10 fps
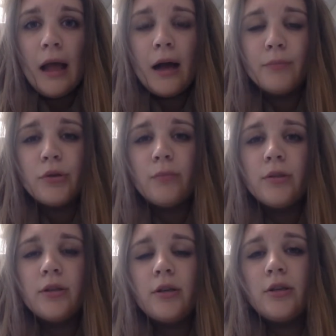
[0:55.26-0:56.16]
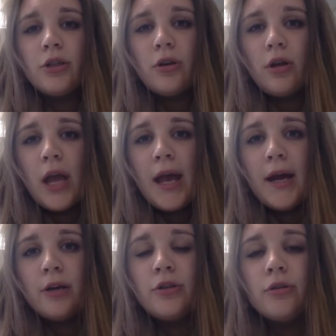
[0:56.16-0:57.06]
So I'm just going to show you
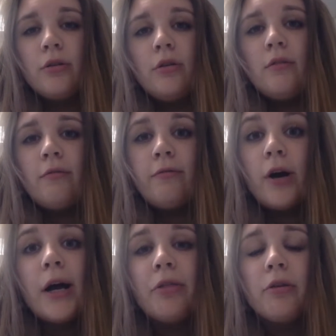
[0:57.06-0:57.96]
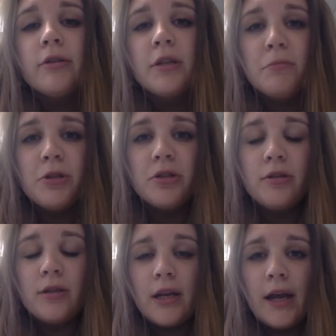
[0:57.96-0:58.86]
how to find those
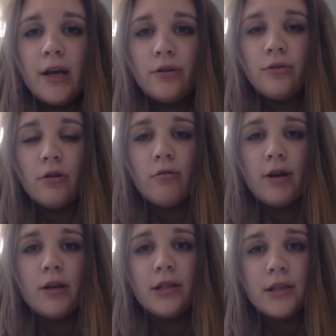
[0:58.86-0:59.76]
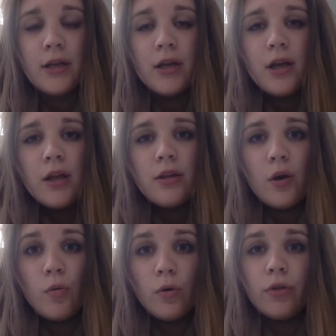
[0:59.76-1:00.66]
images and how to credit the
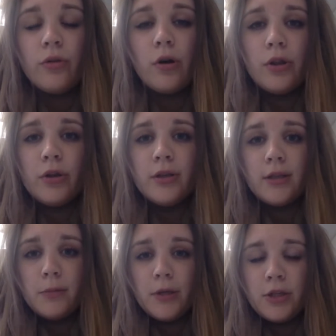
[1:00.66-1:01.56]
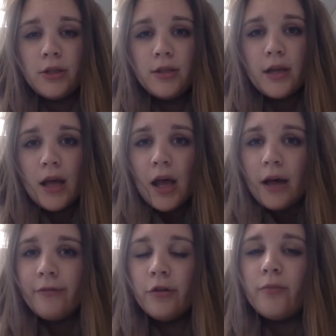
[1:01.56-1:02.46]
author on those images. A
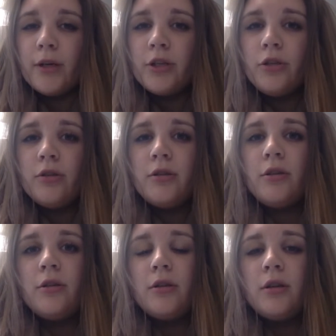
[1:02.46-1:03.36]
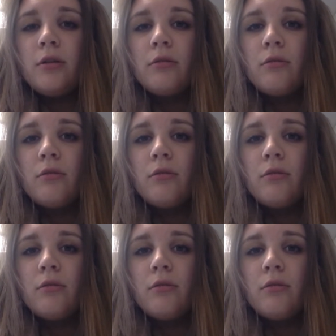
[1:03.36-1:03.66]
few of my students are using